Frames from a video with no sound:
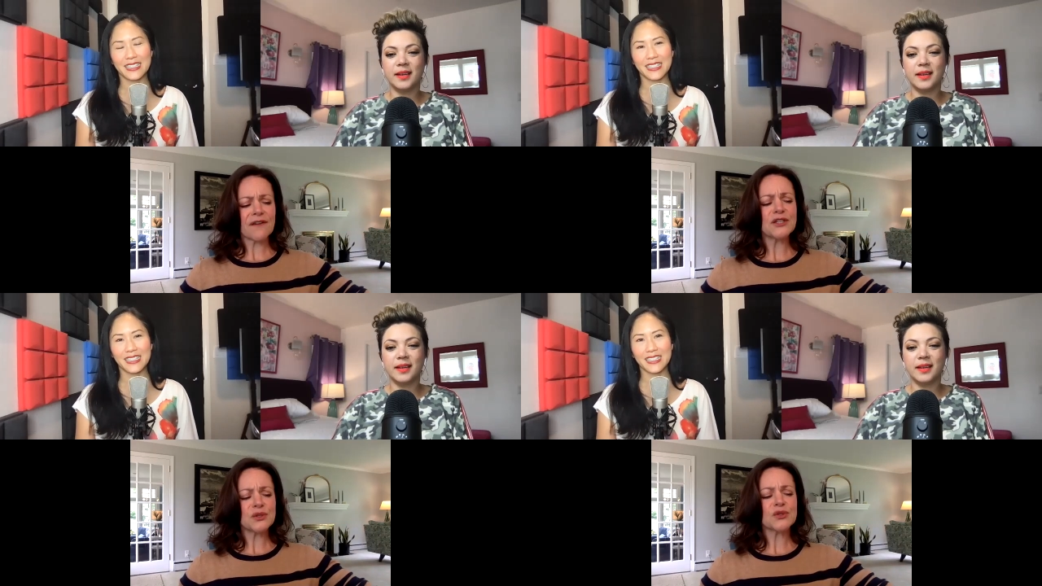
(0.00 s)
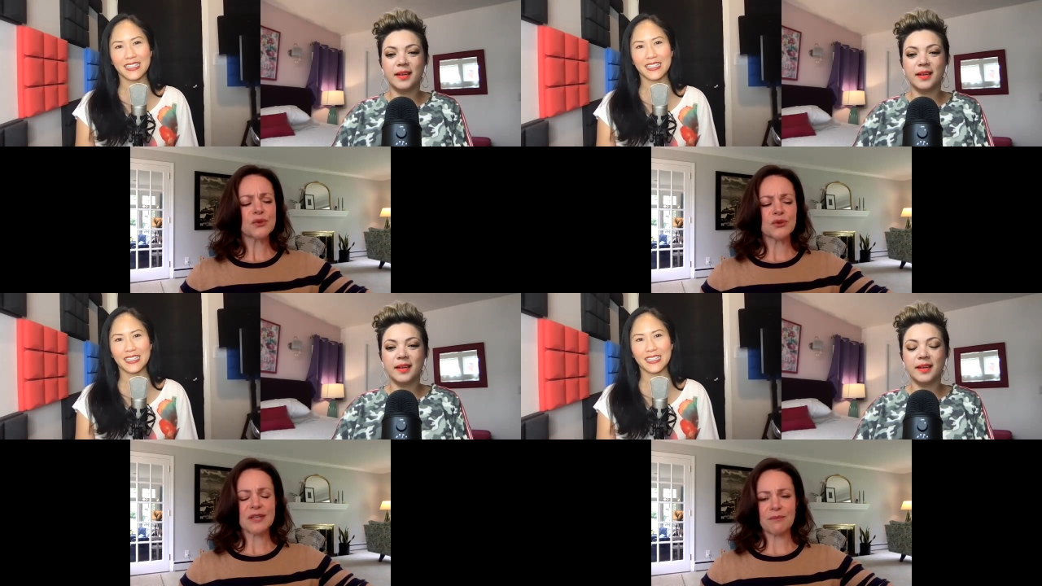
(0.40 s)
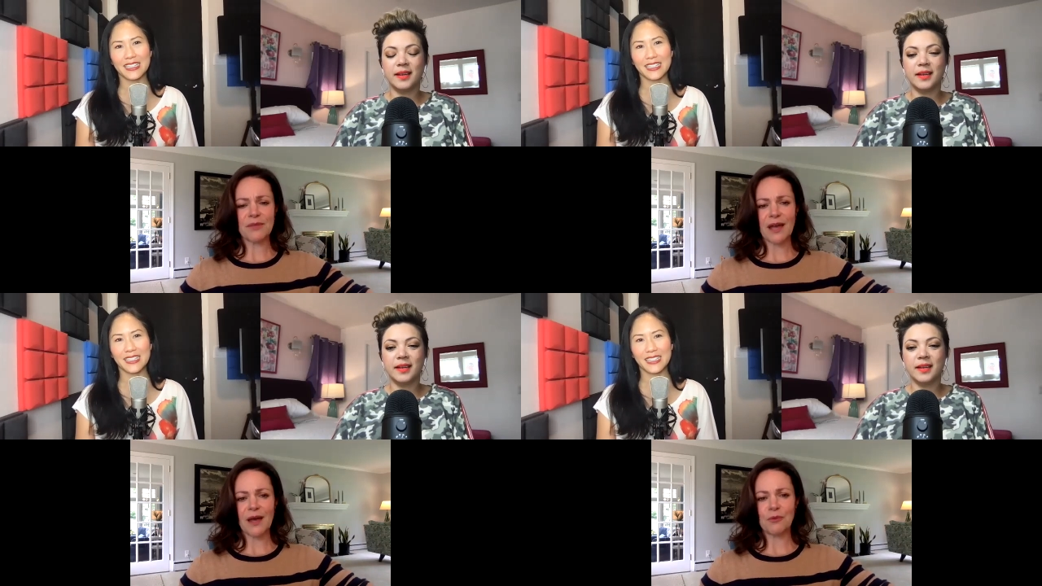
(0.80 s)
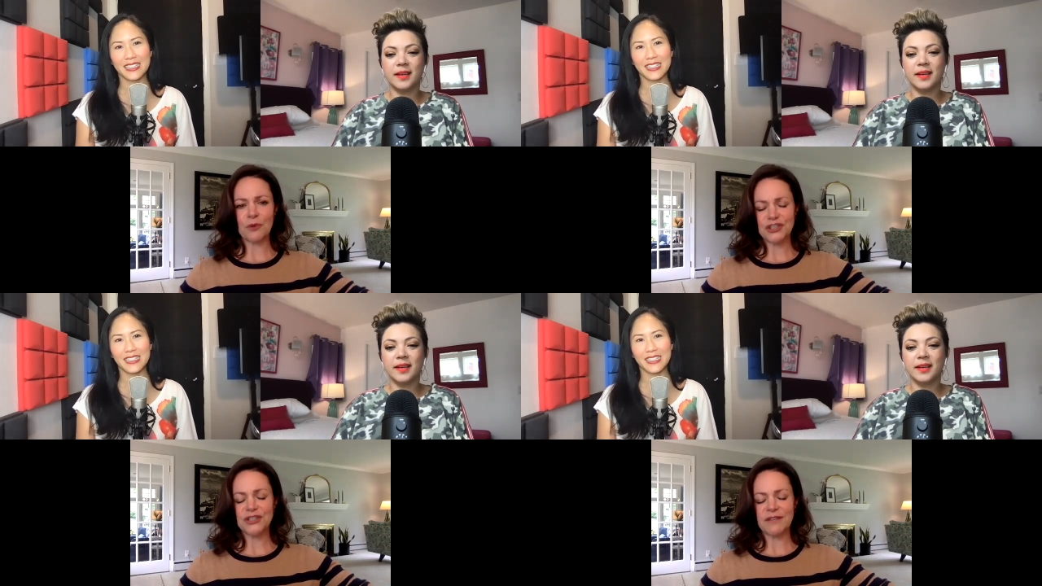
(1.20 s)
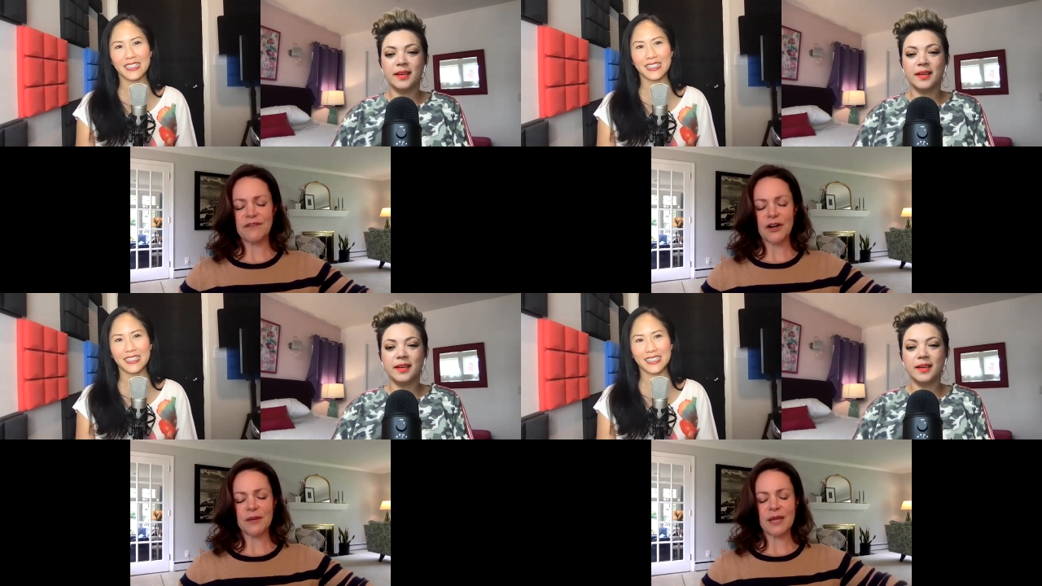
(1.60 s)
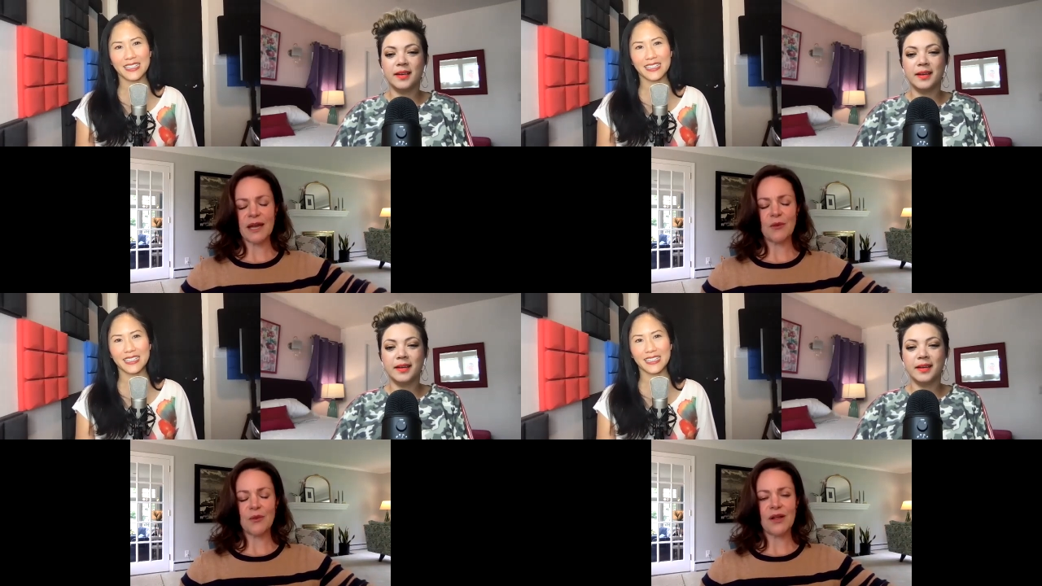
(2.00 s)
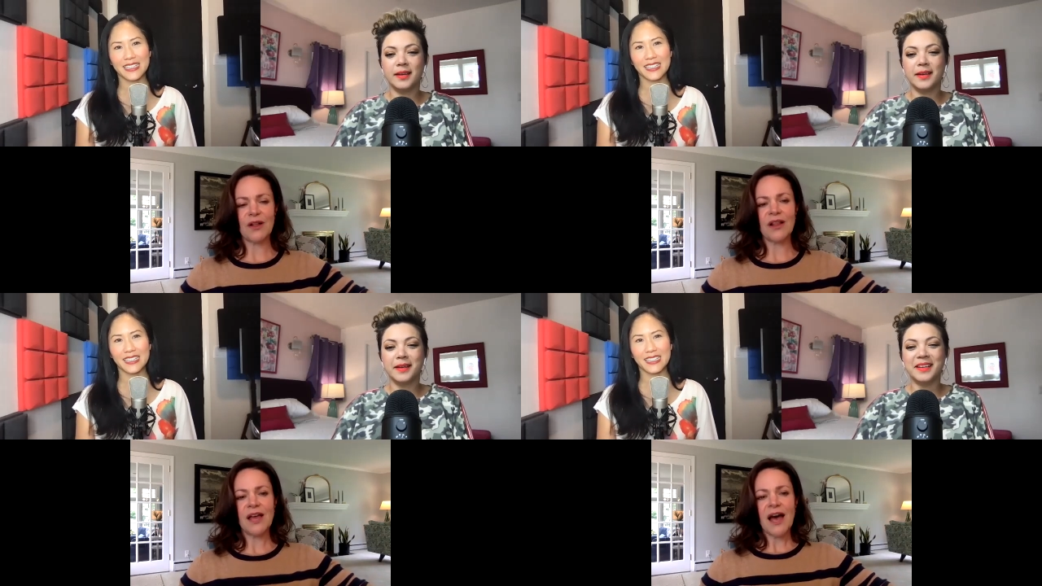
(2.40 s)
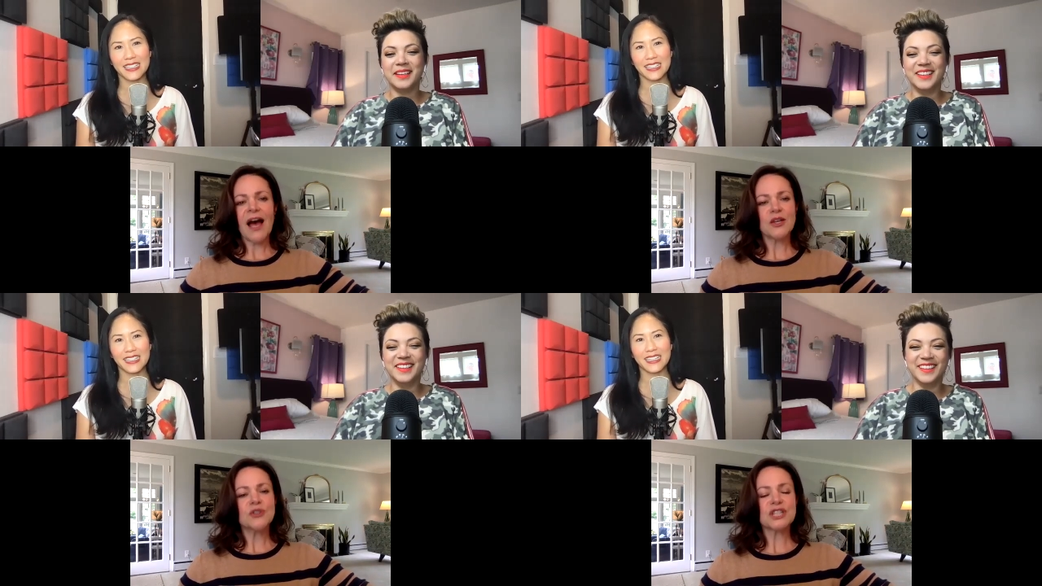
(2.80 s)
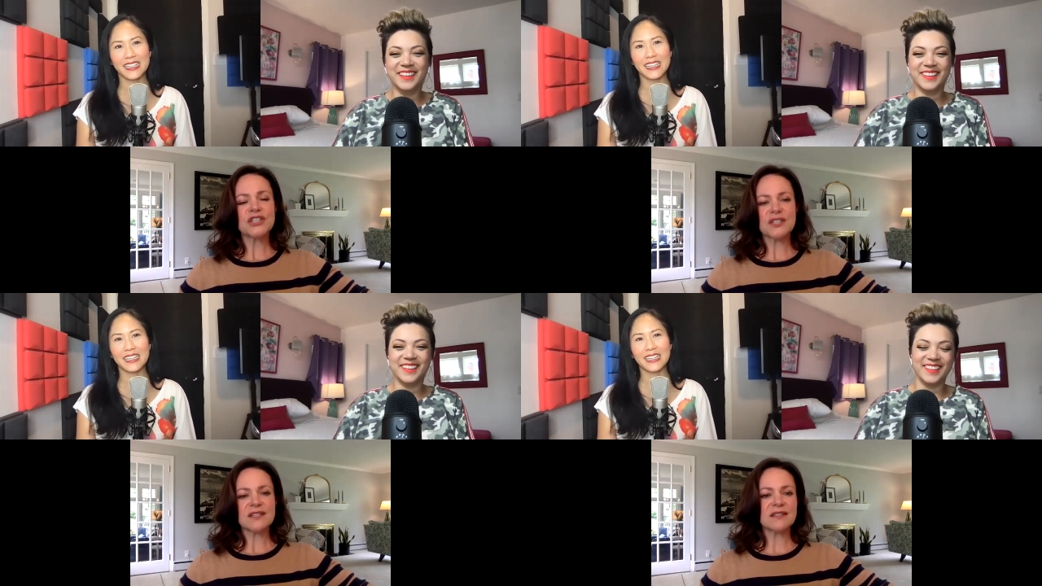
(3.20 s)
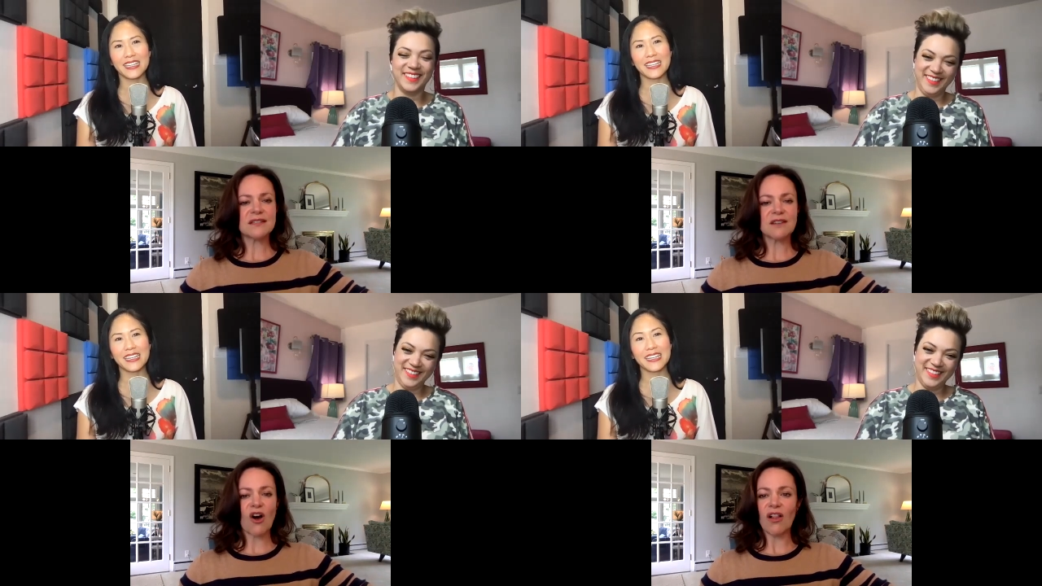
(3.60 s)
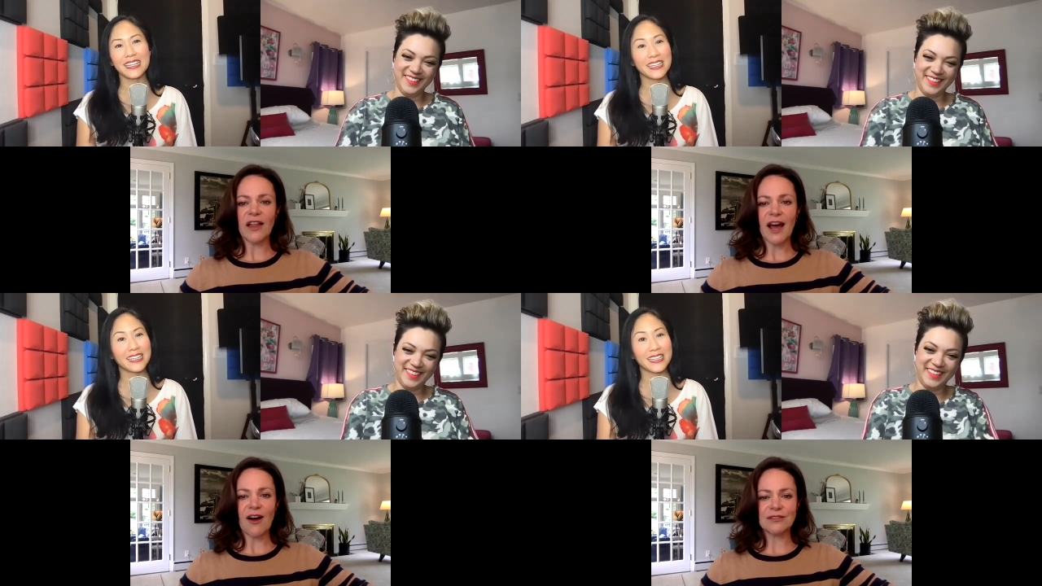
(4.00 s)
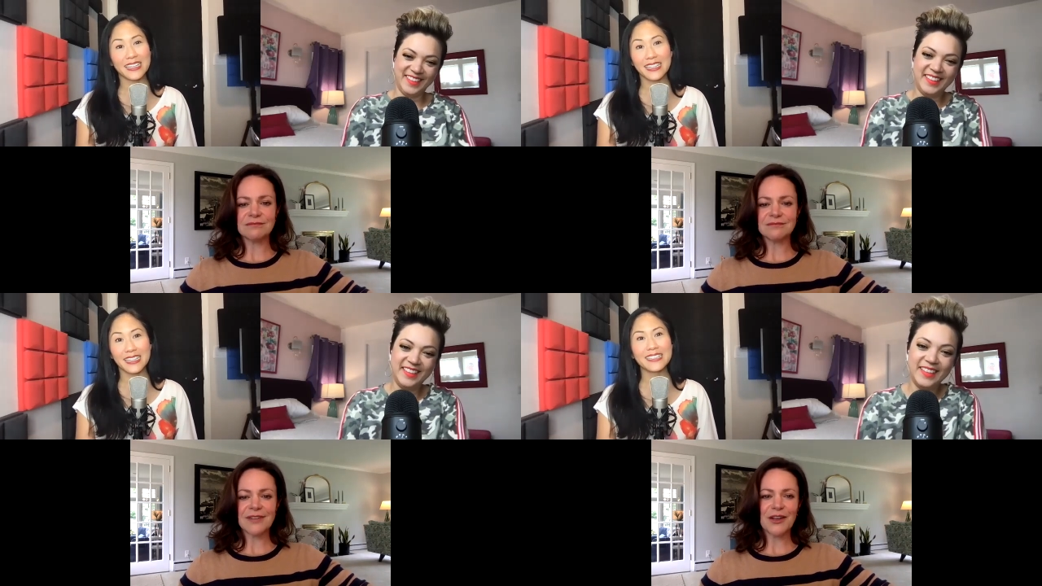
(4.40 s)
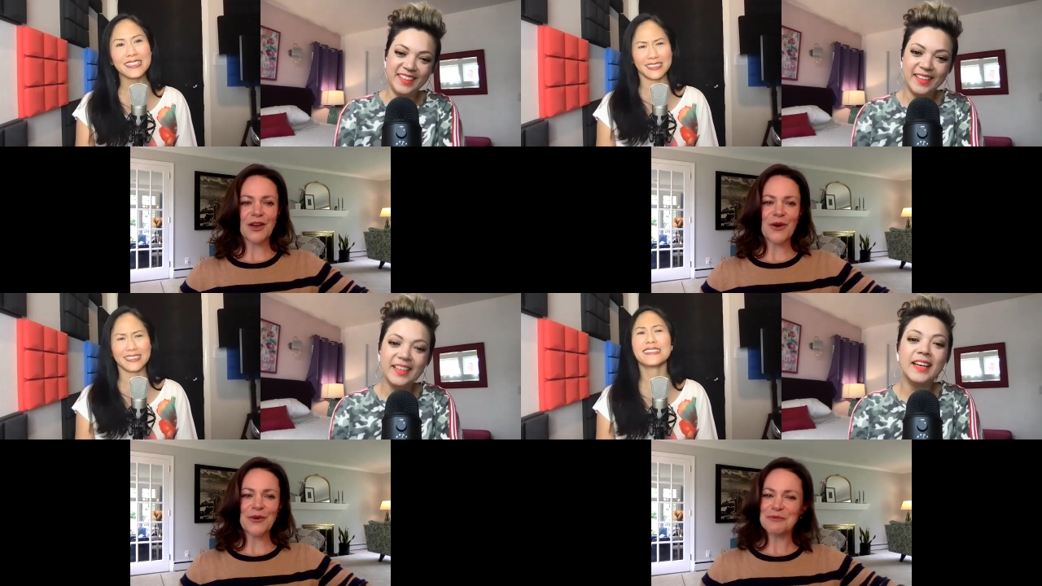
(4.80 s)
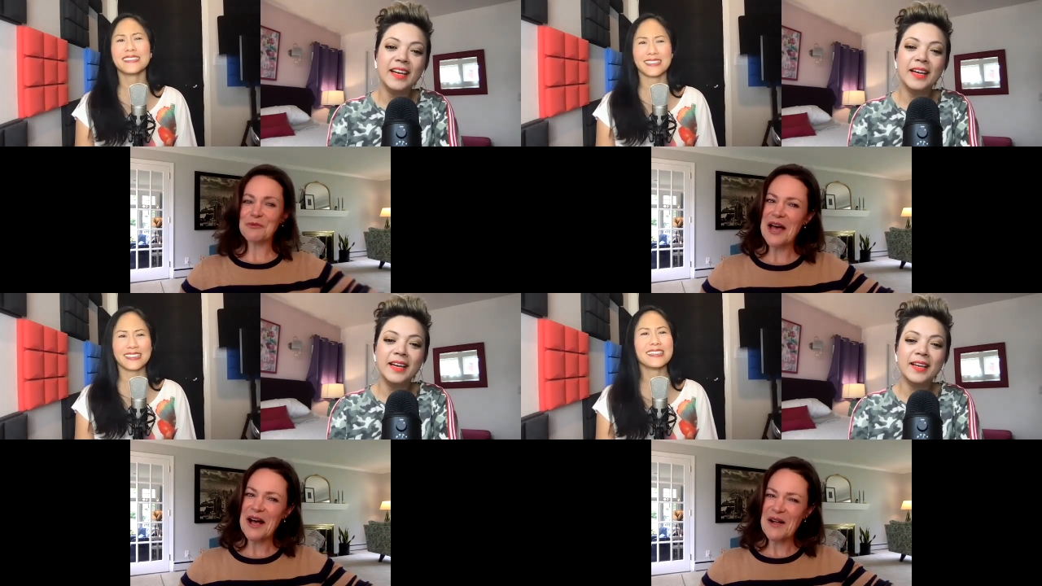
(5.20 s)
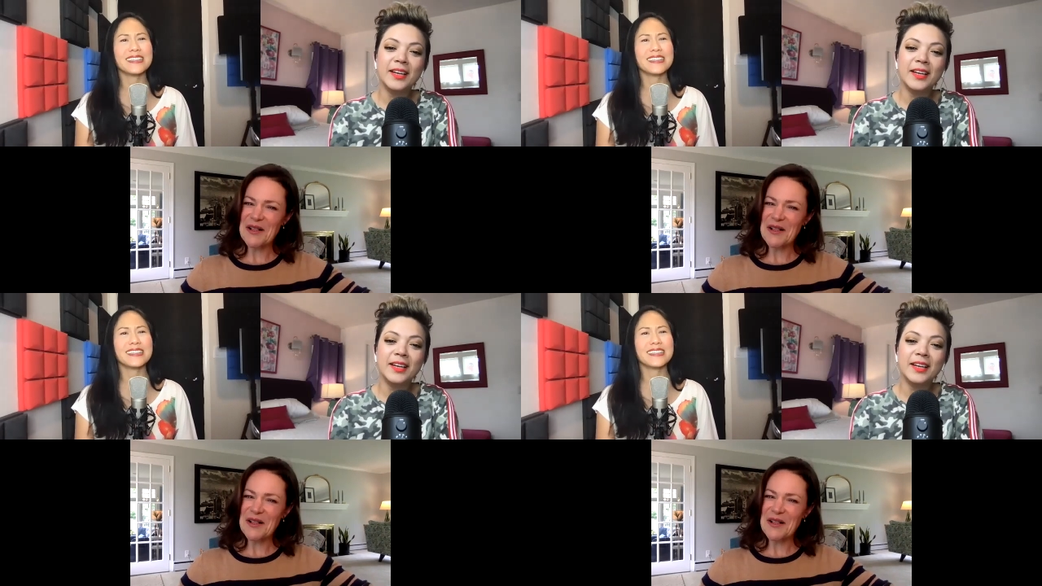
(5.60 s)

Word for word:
Speaker 1: i do screw something up which invariably i will i usually just call it out and go well